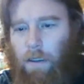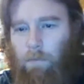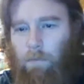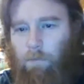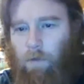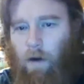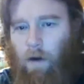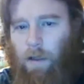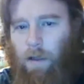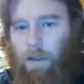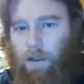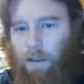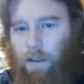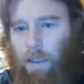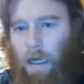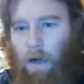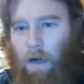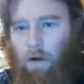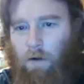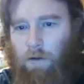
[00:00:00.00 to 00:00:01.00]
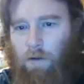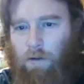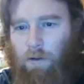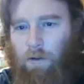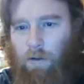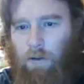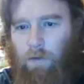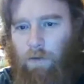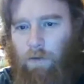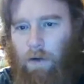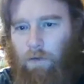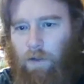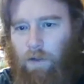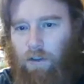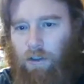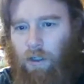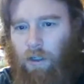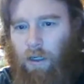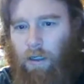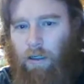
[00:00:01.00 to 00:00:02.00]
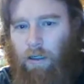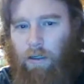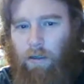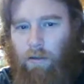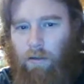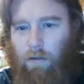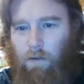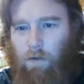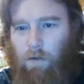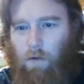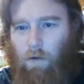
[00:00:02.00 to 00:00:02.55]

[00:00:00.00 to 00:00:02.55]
your couch or your favorite chair. Or